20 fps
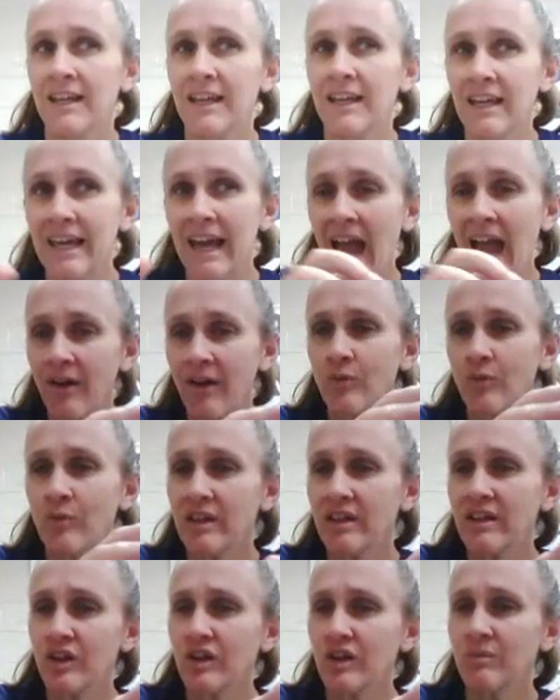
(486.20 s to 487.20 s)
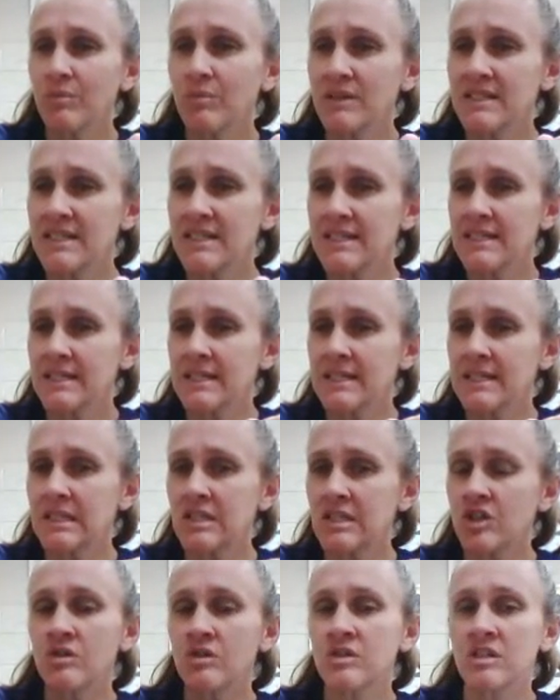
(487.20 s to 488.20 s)
he had really good business sense
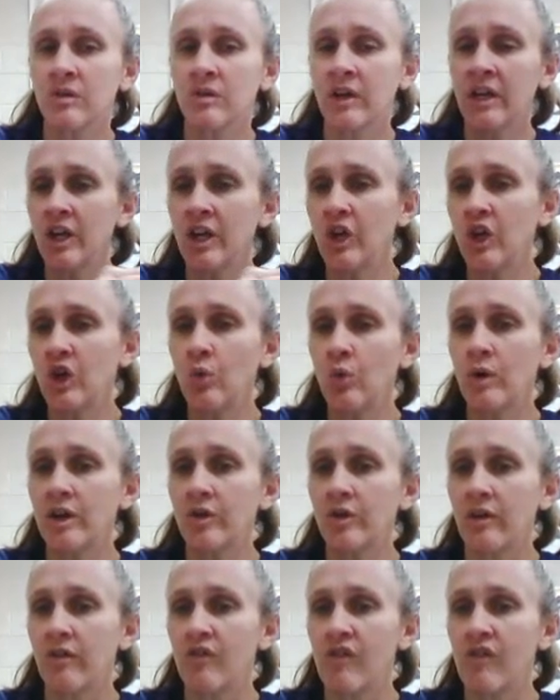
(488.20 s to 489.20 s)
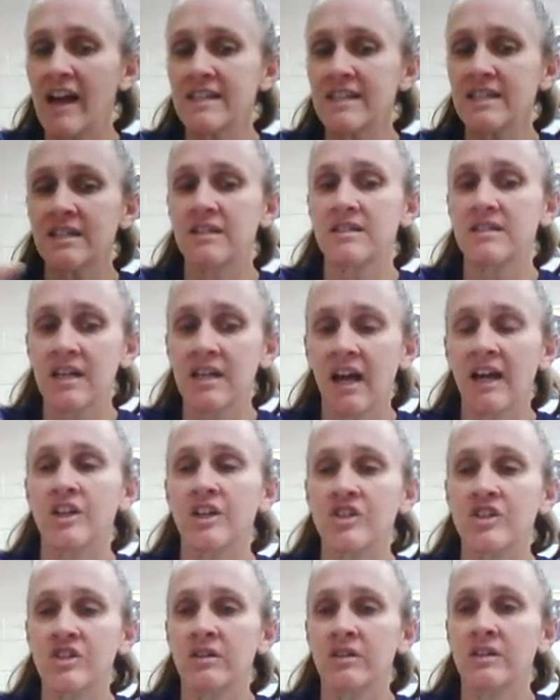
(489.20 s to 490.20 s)
too, so he knew where to invest it to kind
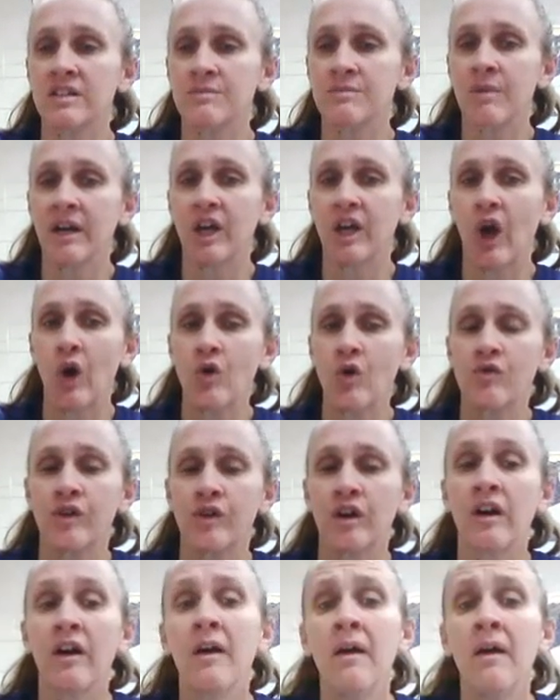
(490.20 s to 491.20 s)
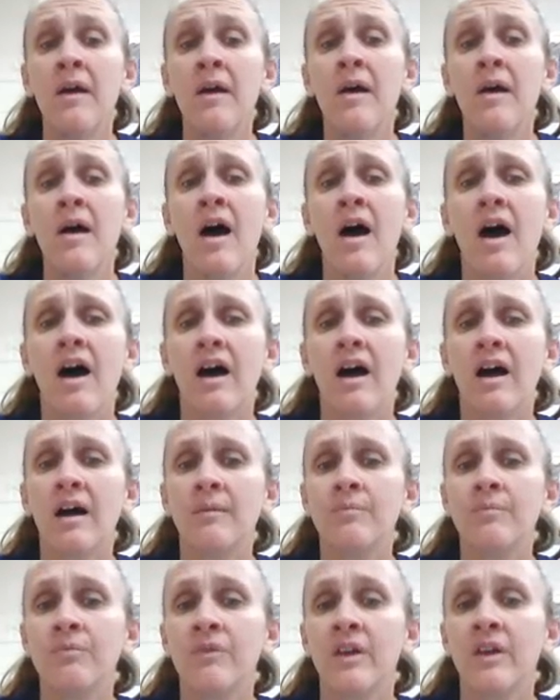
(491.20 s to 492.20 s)
of turn his money over.
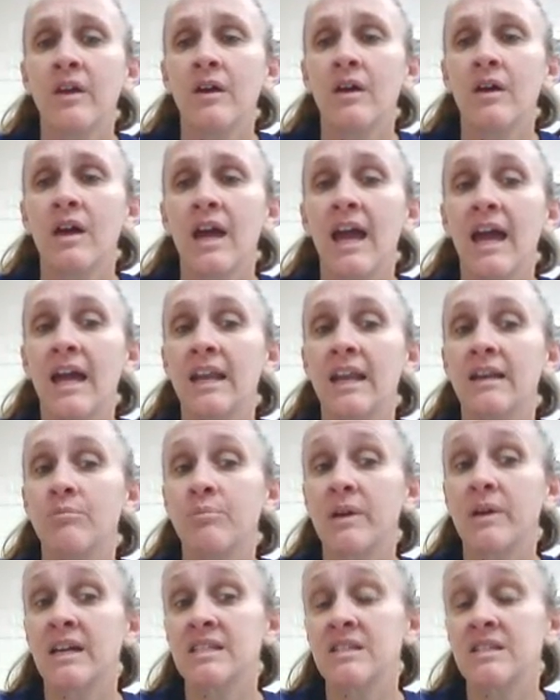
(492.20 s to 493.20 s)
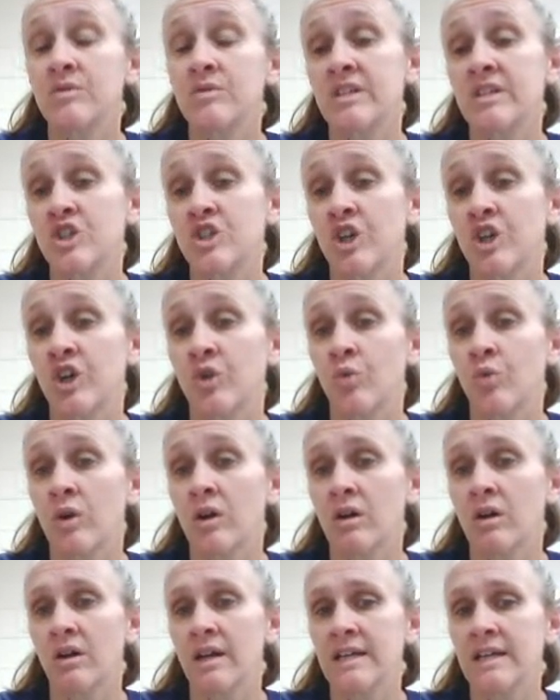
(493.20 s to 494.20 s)
And because he was such a good
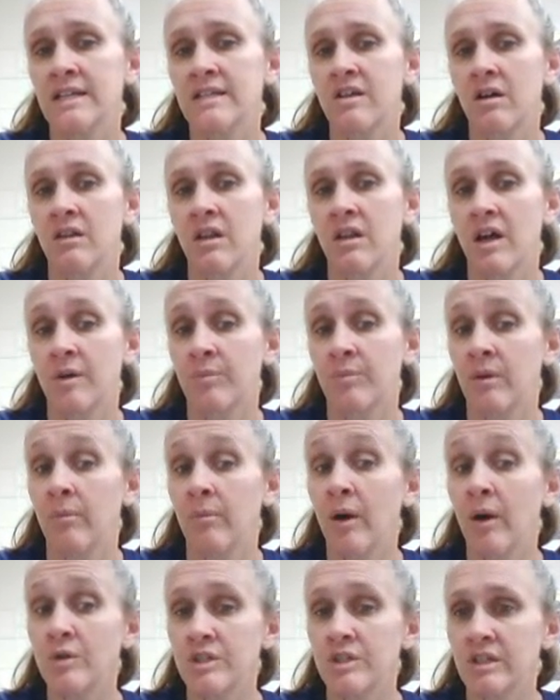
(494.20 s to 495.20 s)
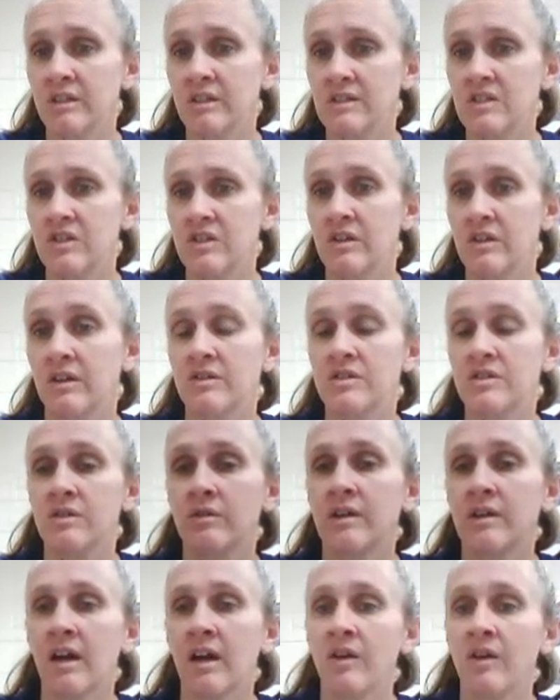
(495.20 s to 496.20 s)
worker, he saw a lot of promotions, so
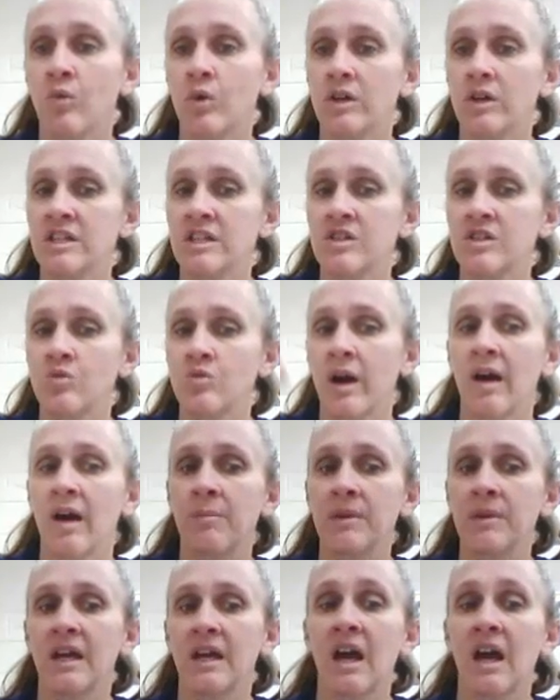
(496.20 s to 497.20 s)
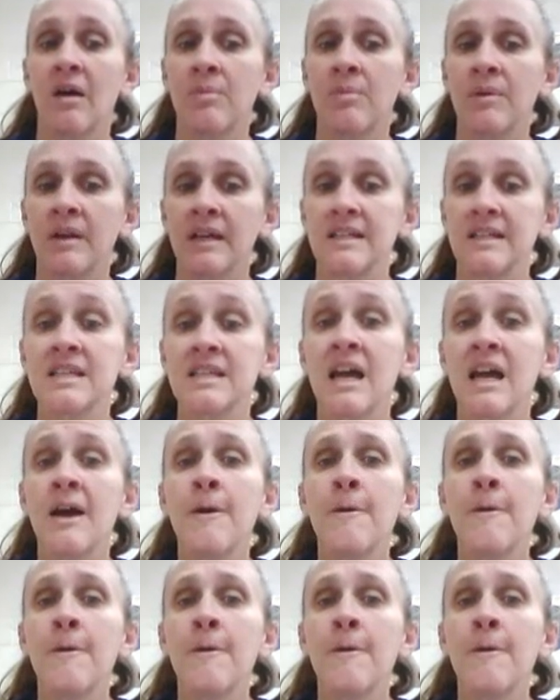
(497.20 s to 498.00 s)
he kind of worked his way up in the companies.